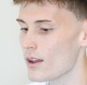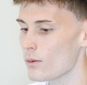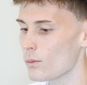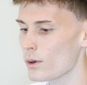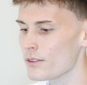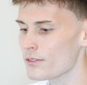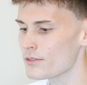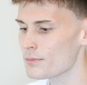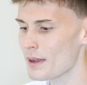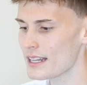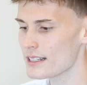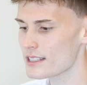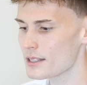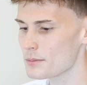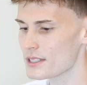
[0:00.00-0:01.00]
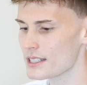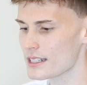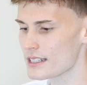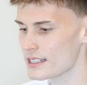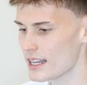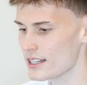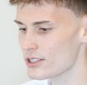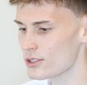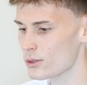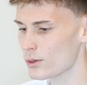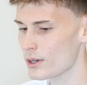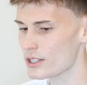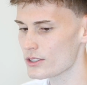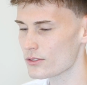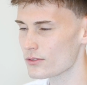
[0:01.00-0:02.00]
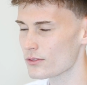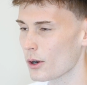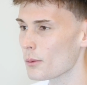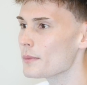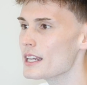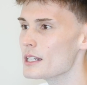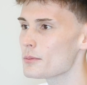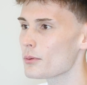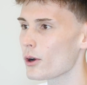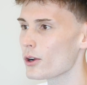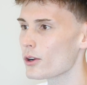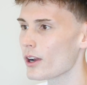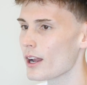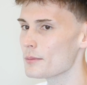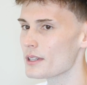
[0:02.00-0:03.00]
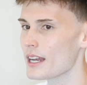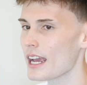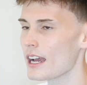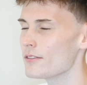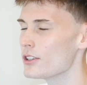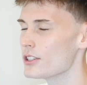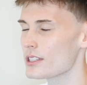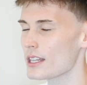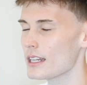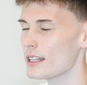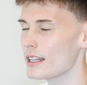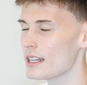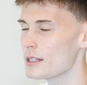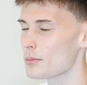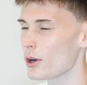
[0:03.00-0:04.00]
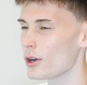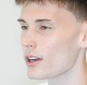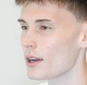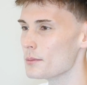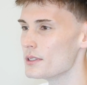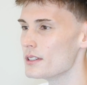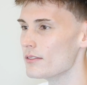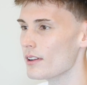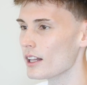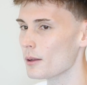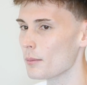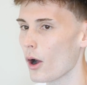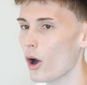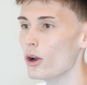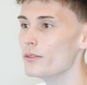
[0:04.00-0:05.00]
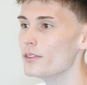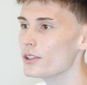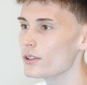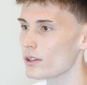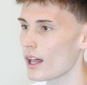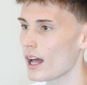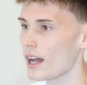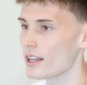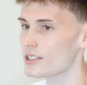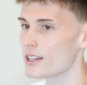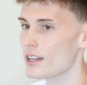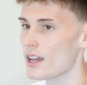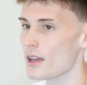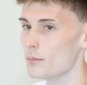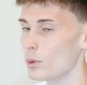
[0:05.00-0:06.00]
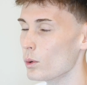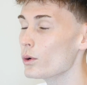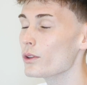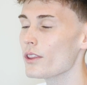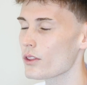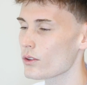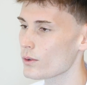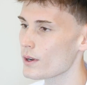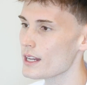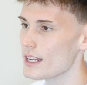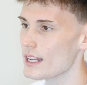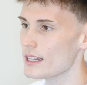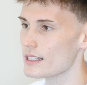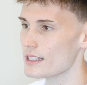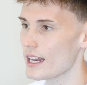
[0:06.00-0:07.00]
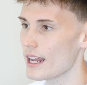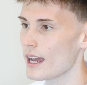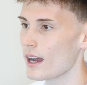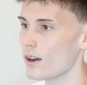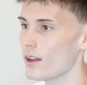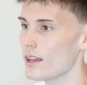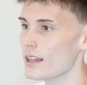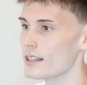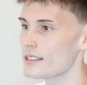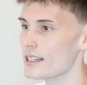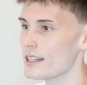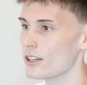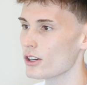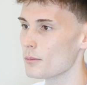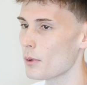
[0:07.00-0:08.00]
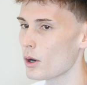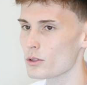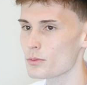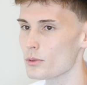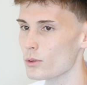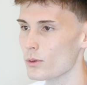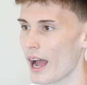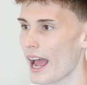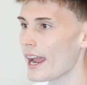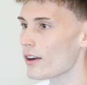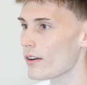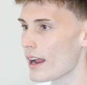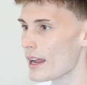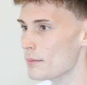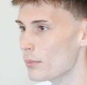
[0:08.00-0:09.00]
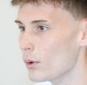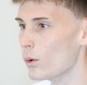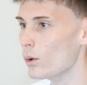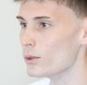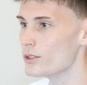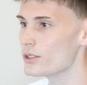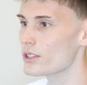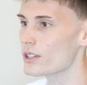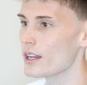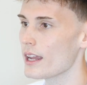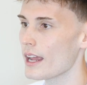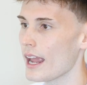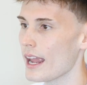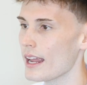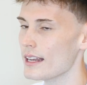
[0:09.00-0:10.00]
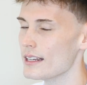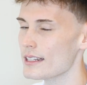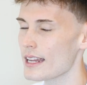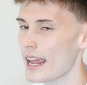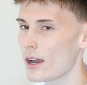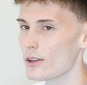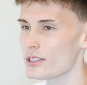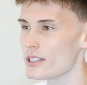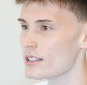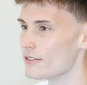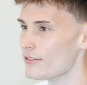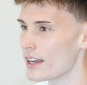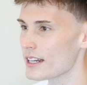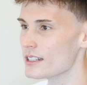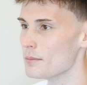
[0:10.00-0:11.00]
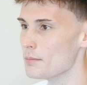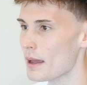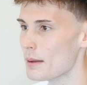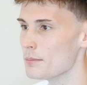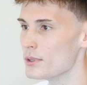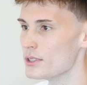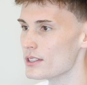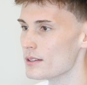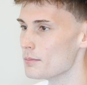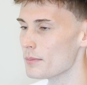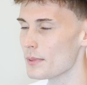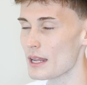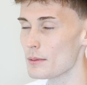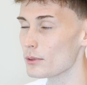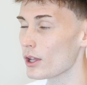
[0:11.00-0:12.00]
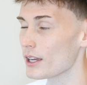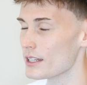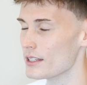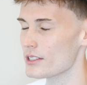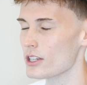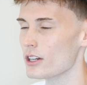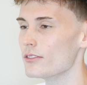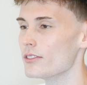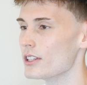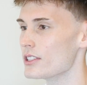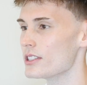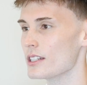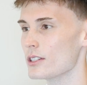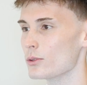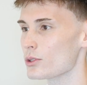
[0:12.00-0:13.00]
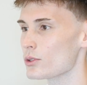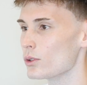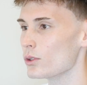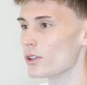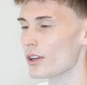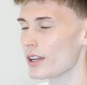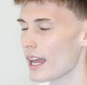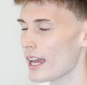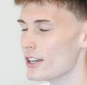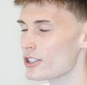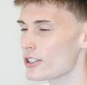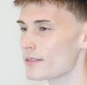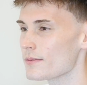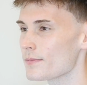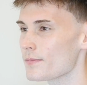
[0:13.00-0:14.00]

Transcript: What have been some success stories from these programs, and how have you seen these programs develop over your last more than 3 years now, sitting on multiple ARA boards, and how has this affected members and people like yourself in a single store location?